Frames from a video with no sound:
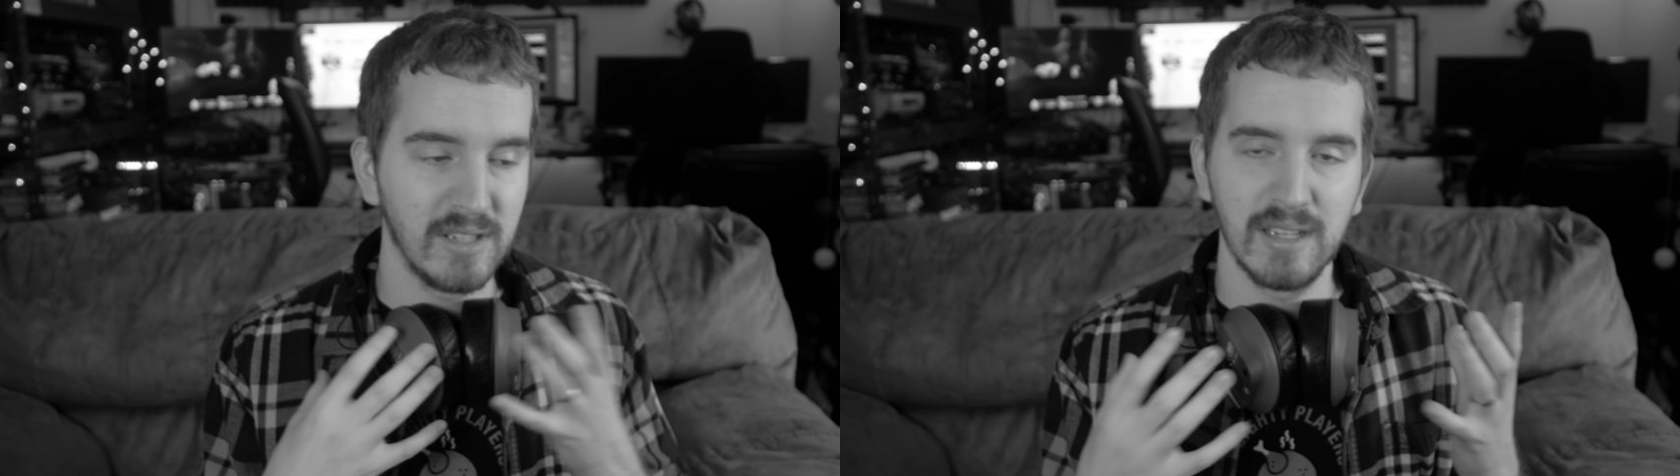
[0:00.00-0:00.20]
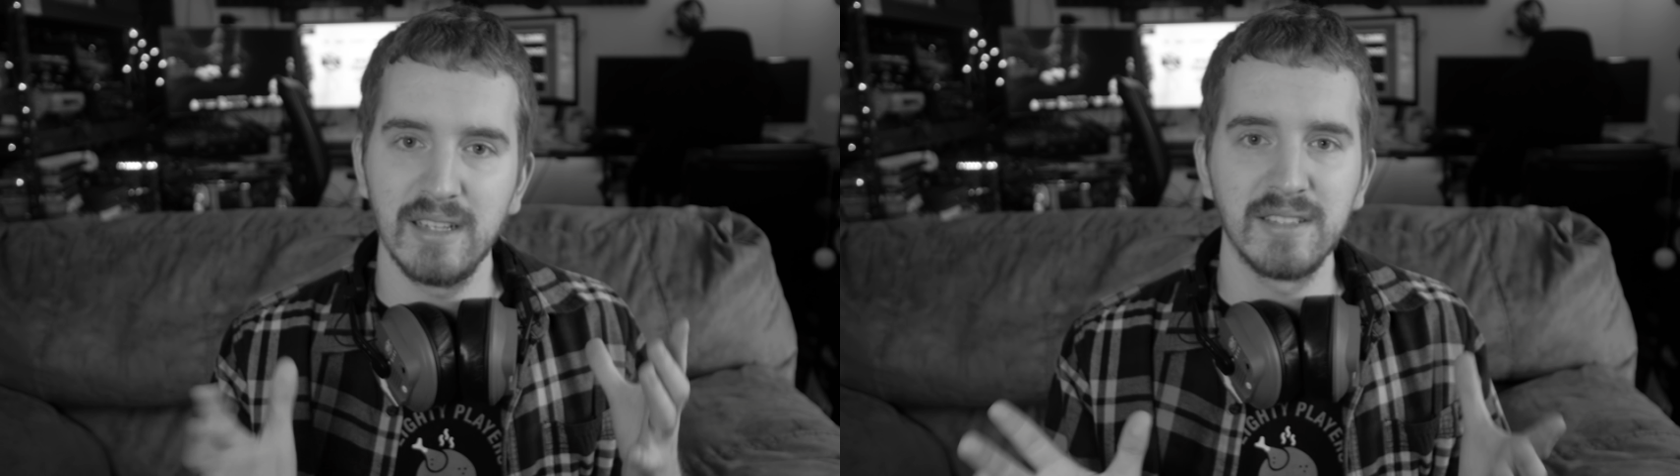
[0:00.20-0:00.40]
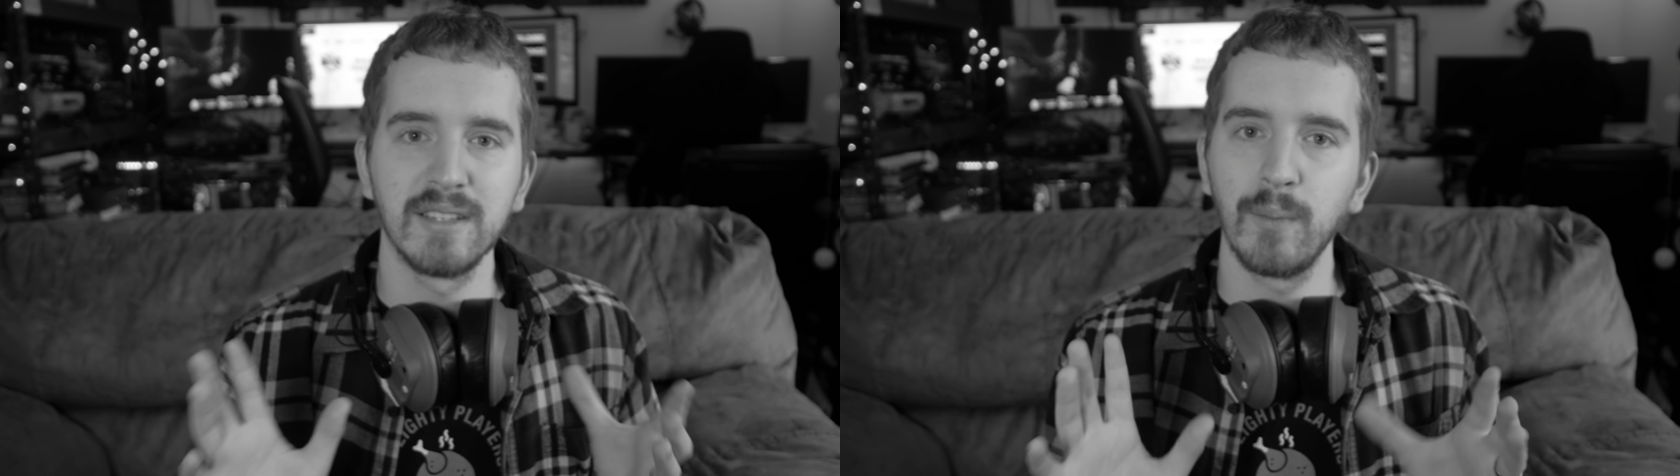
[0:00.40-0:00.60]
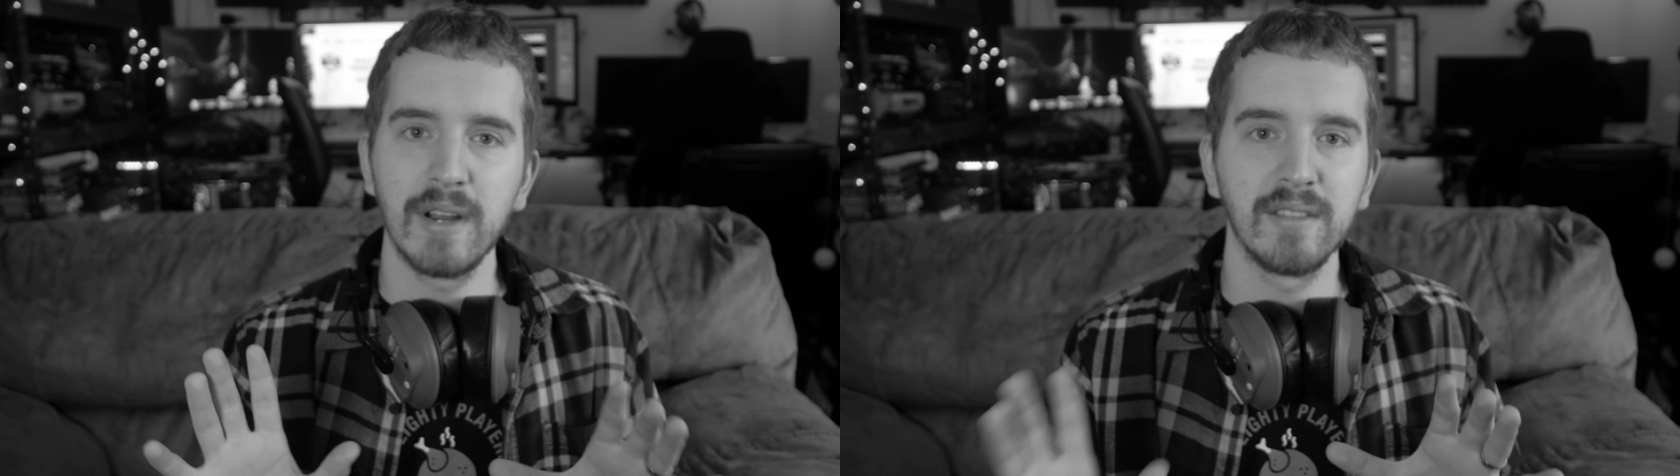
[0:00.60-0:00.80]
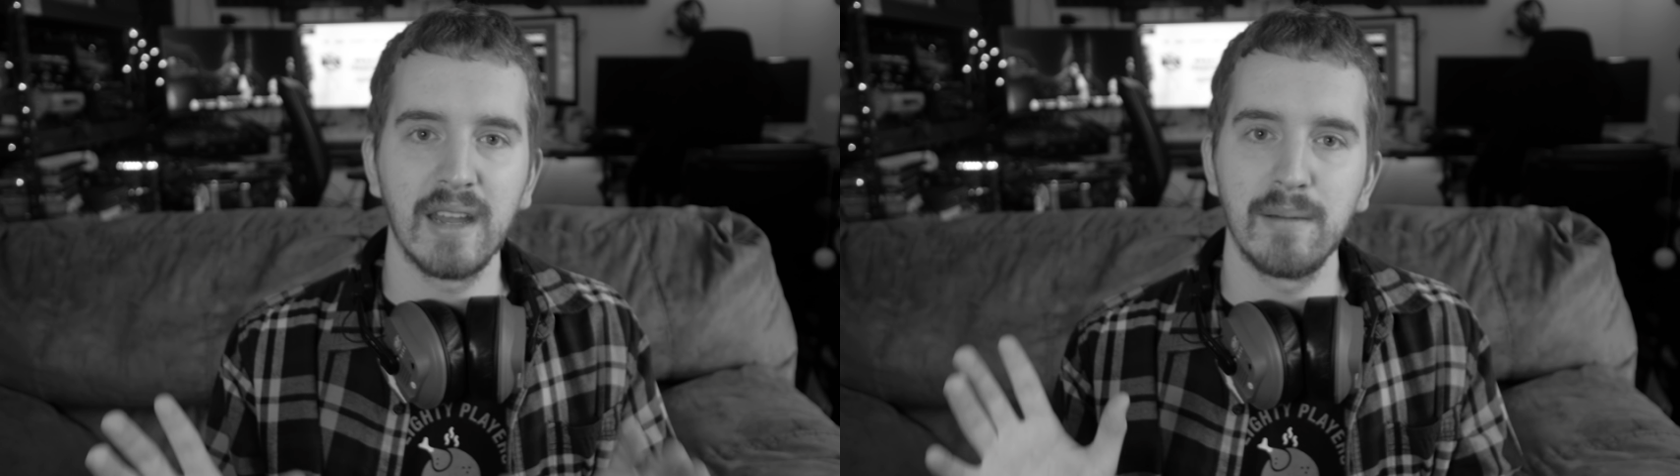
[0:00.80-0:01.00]
it's still
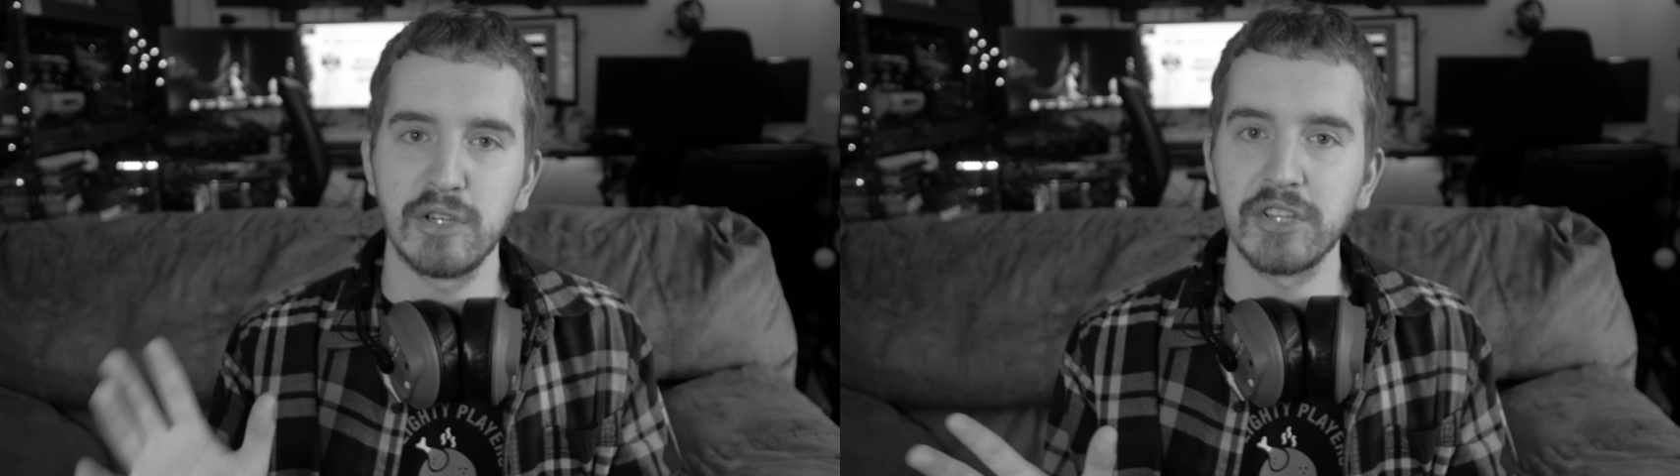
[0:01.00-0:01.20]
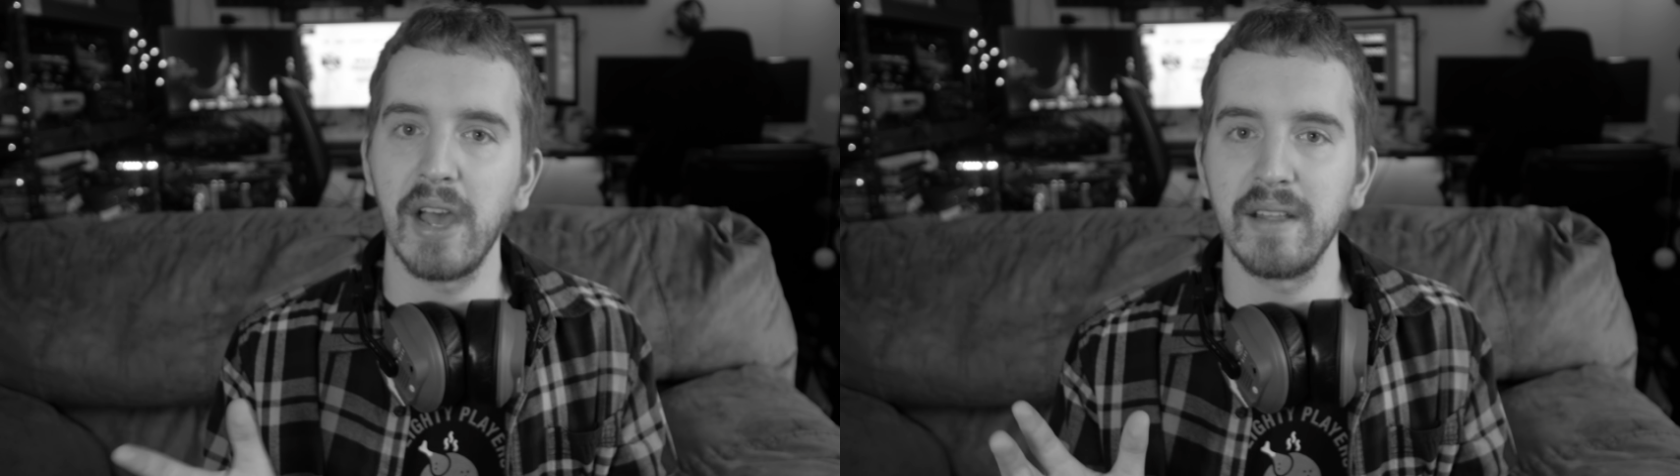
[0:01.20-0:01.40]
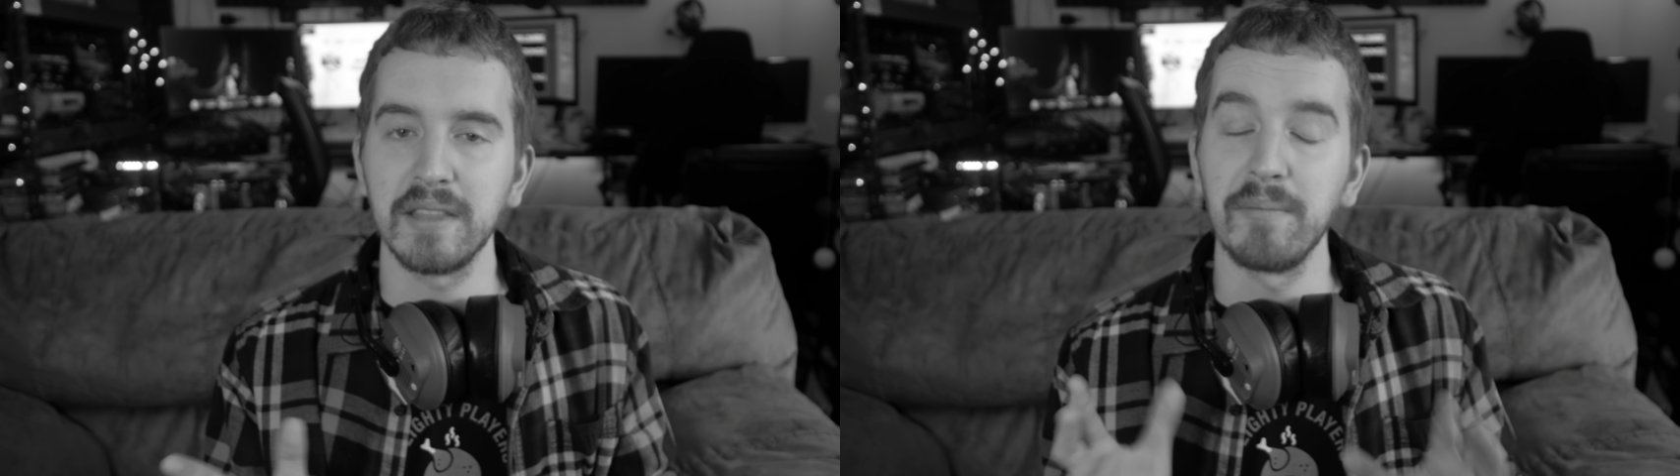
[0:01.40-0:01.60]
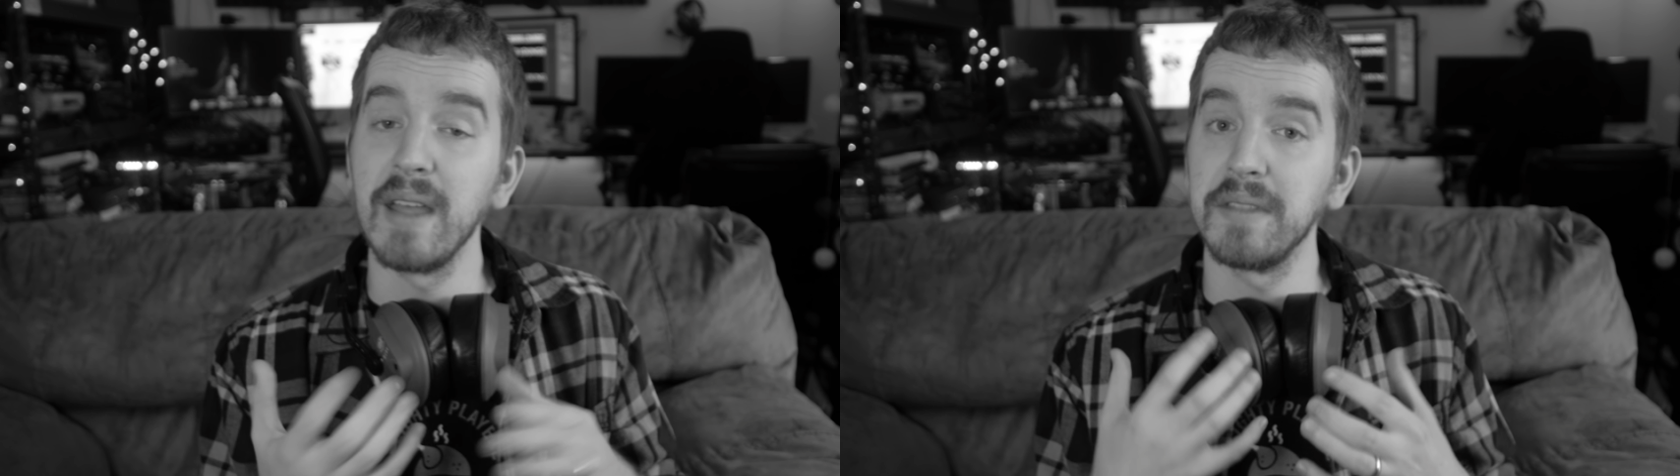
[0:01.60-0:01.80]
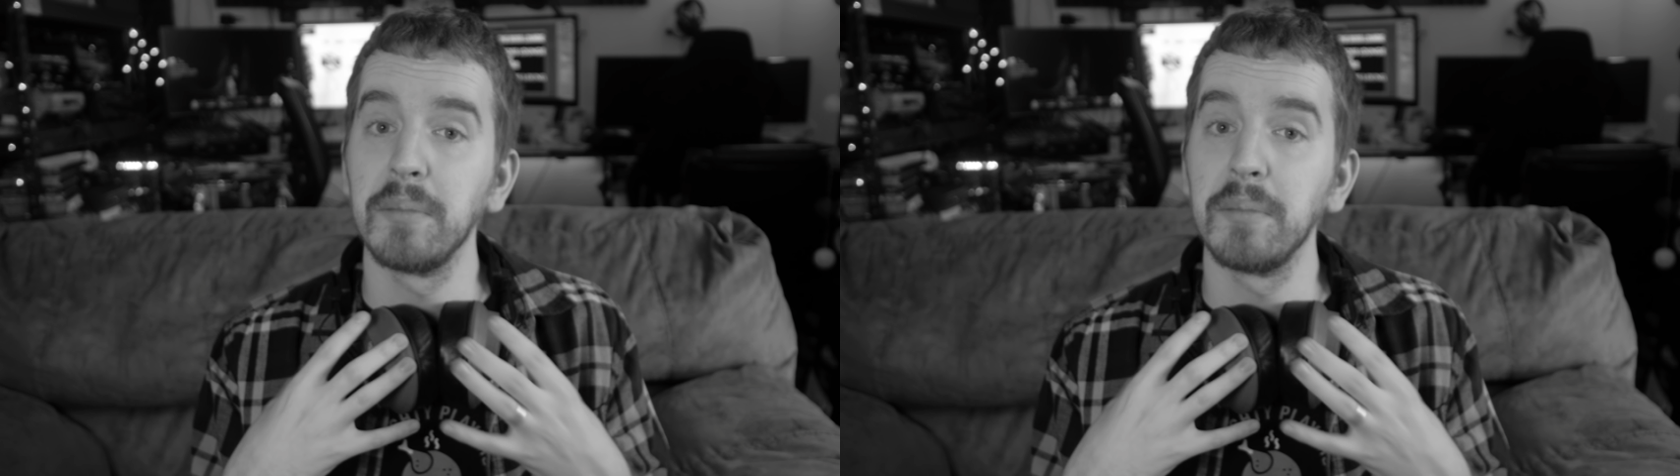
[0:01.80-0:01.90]
weird that I'm just calling them that,